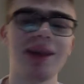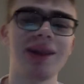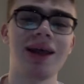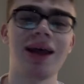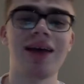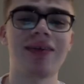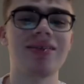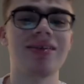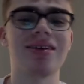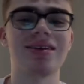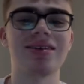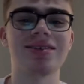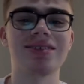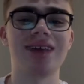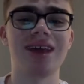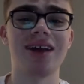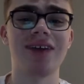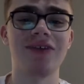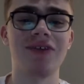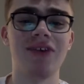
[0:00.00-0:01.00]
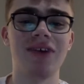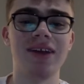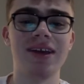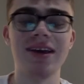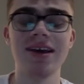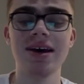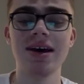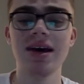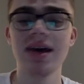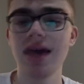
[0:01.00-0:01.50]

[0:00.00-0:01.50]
I think it's kind of funny.